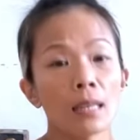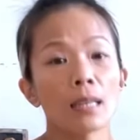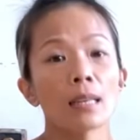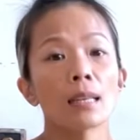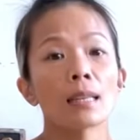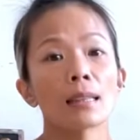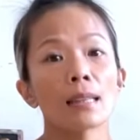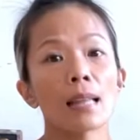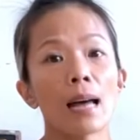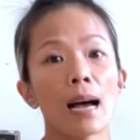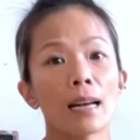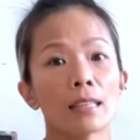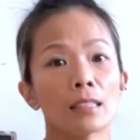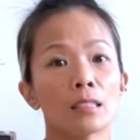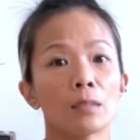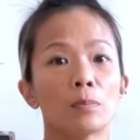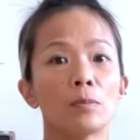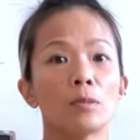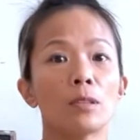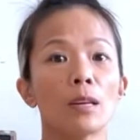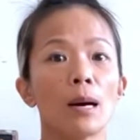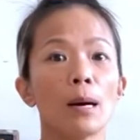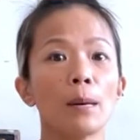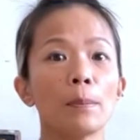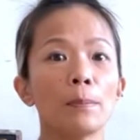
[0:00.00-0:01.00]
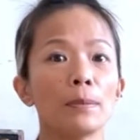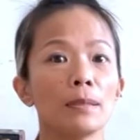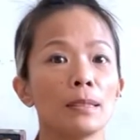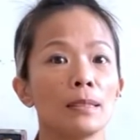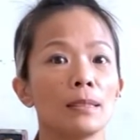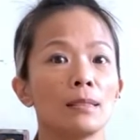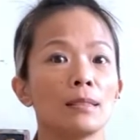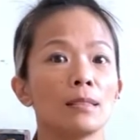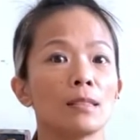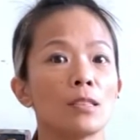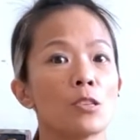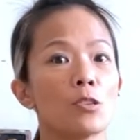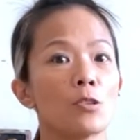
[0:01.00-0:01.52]
Last prop is
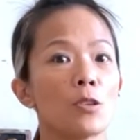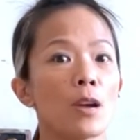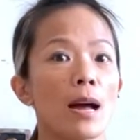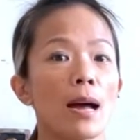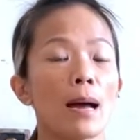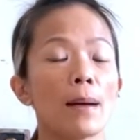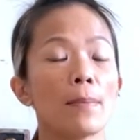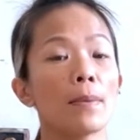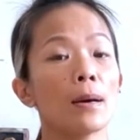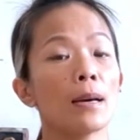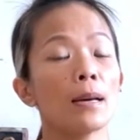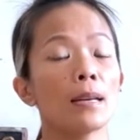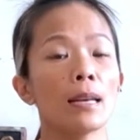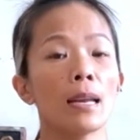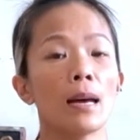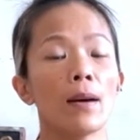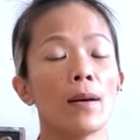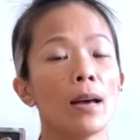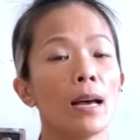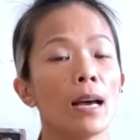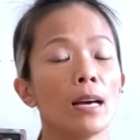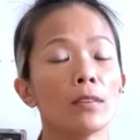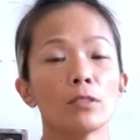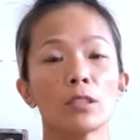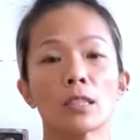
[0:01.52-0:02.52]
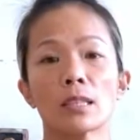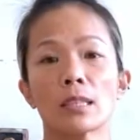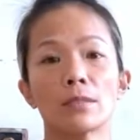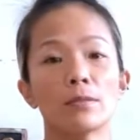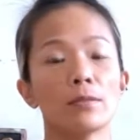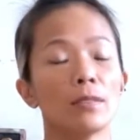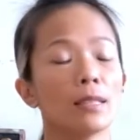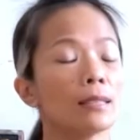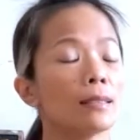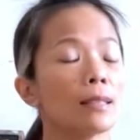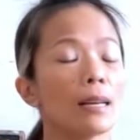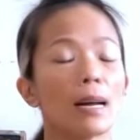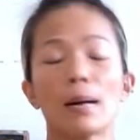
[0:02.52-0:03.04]
the strap. Now I have to
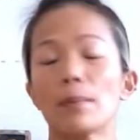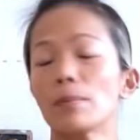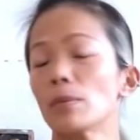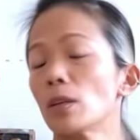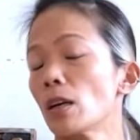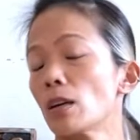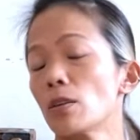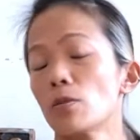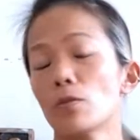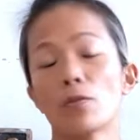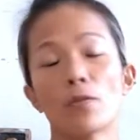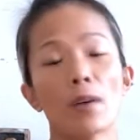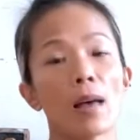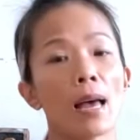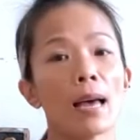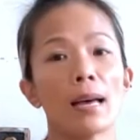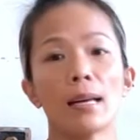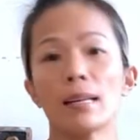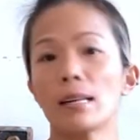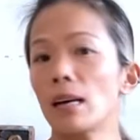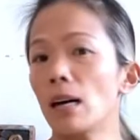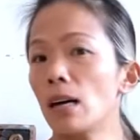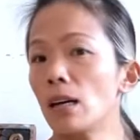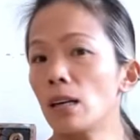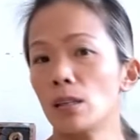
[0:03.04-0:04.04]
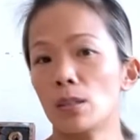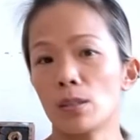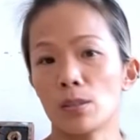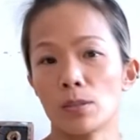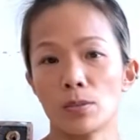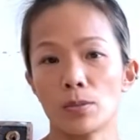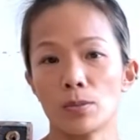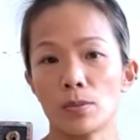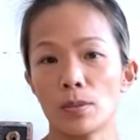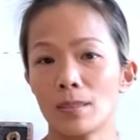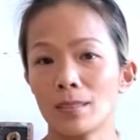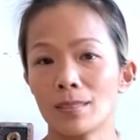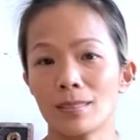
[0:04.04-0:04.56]
confess, I'm not a fan of
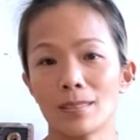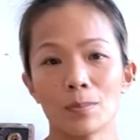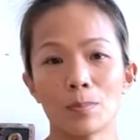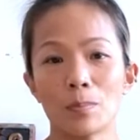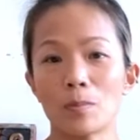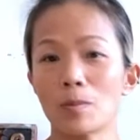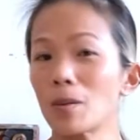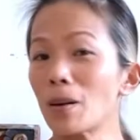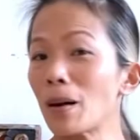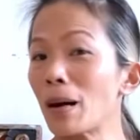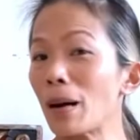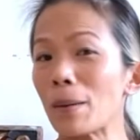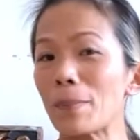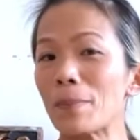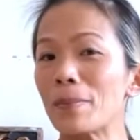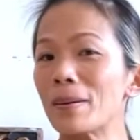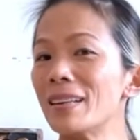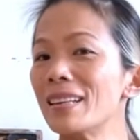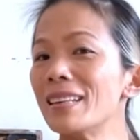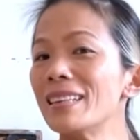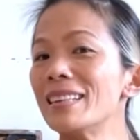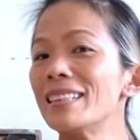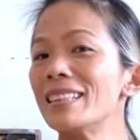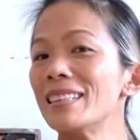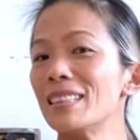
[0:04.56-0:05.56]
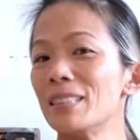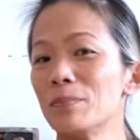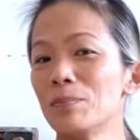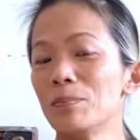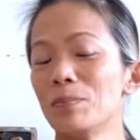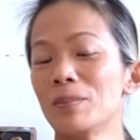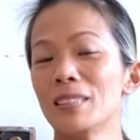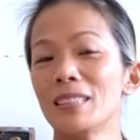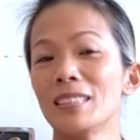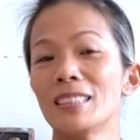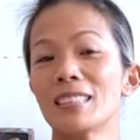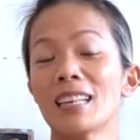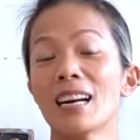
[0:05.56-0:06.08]
this prop in
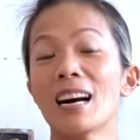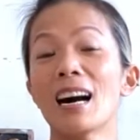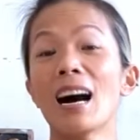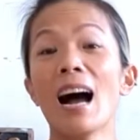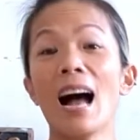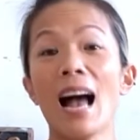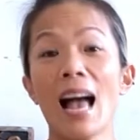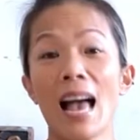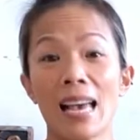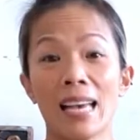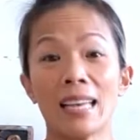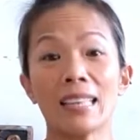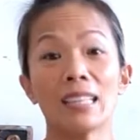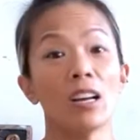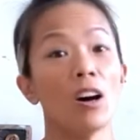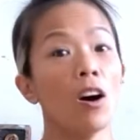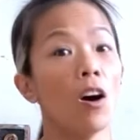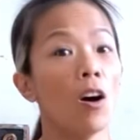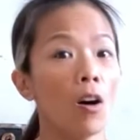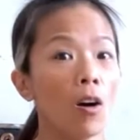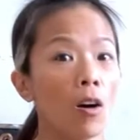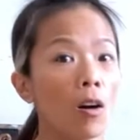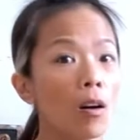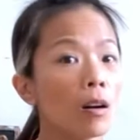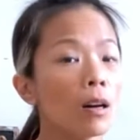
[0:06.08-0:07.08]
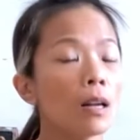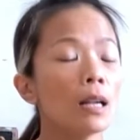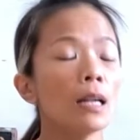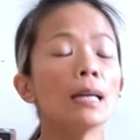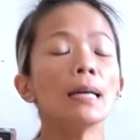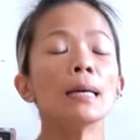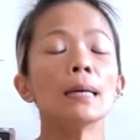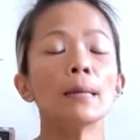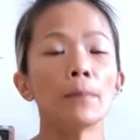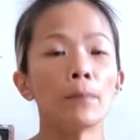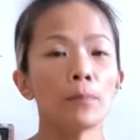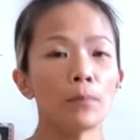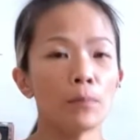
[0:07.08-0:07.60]
PINCHA at all,
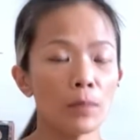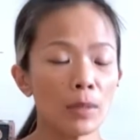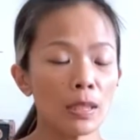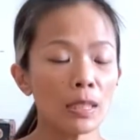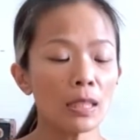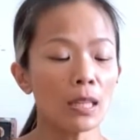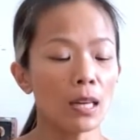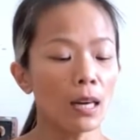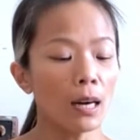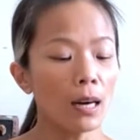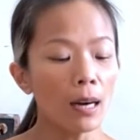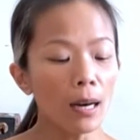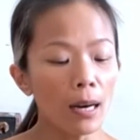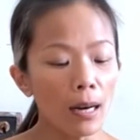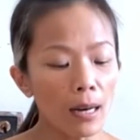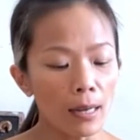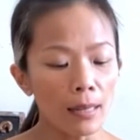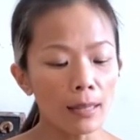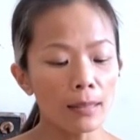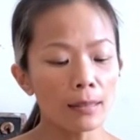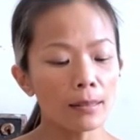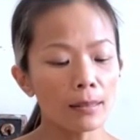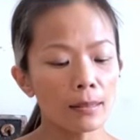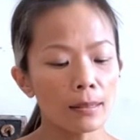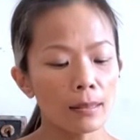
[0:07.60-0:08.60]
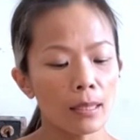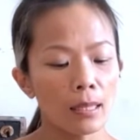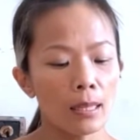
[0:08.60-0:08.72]
because